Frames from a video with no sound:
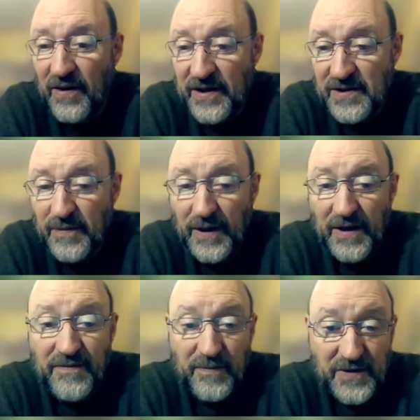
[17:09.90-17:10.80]
are
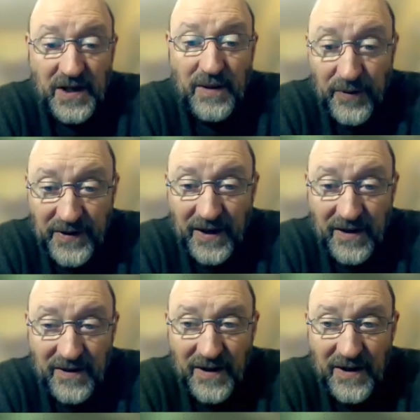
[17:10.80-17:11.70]
estimated from sample
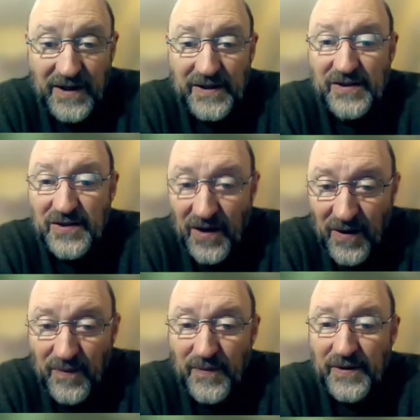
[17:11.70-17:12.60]
data,
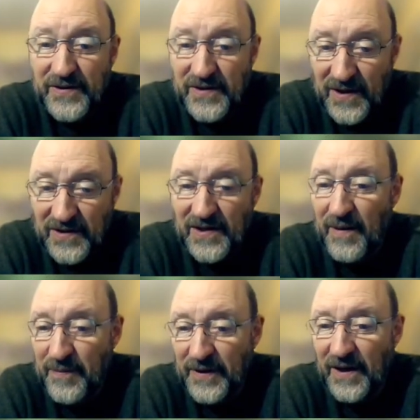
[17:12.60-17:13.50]
some
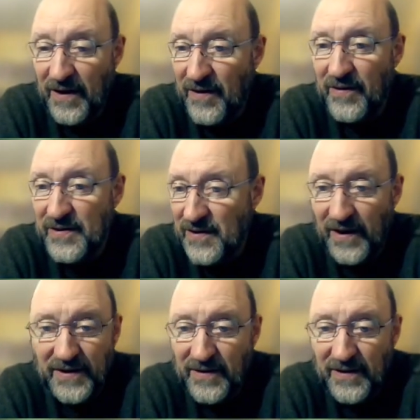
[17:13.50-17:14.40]
sampling error is
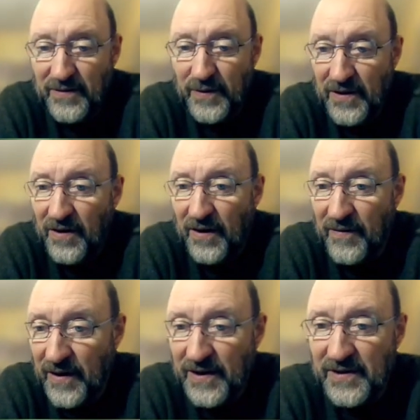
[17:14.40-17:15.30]
likely to
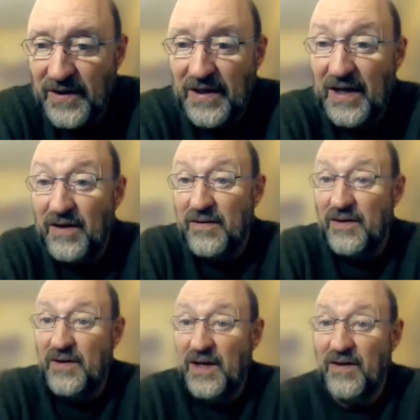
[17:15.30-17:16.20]
occur, right? You can't
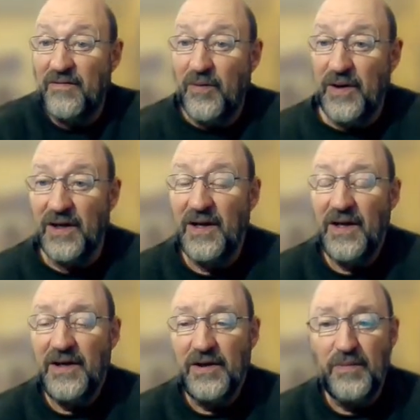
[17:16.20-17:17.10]
avoid it.
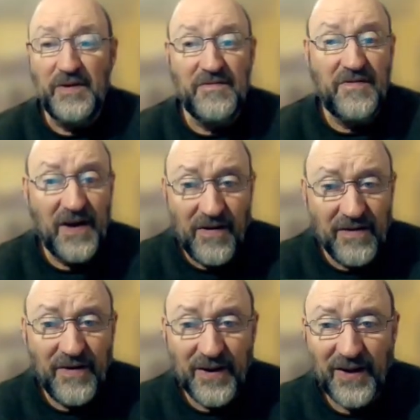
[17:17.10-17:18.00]
You'd be
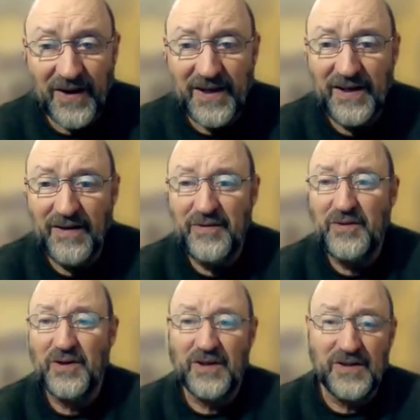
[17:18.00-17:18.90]
very, very lucky if
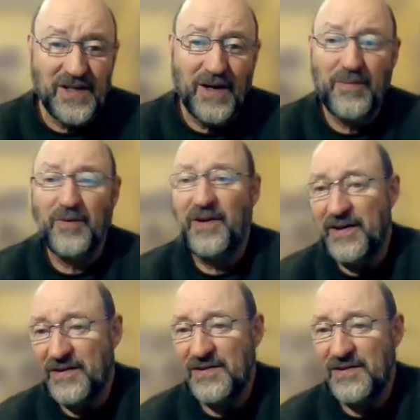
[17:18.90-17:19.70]
you took a sample, not